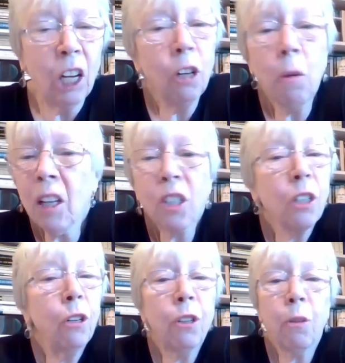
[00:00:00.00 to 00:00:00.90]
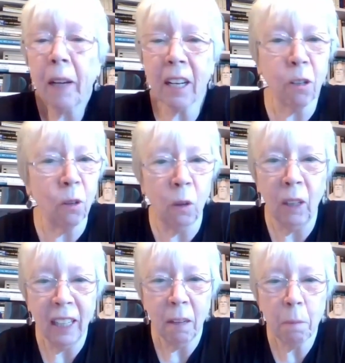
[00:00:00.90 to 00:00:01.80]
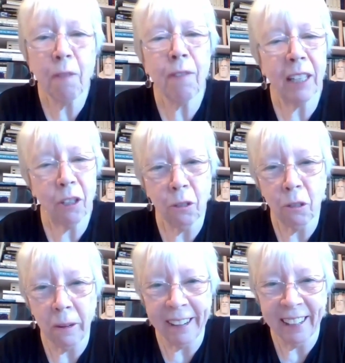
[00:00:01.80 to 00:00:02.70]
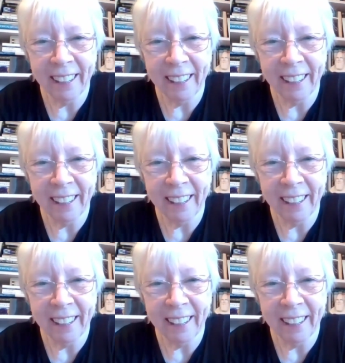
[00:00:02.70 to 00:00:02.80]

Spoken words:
Who else could we call but Victoria?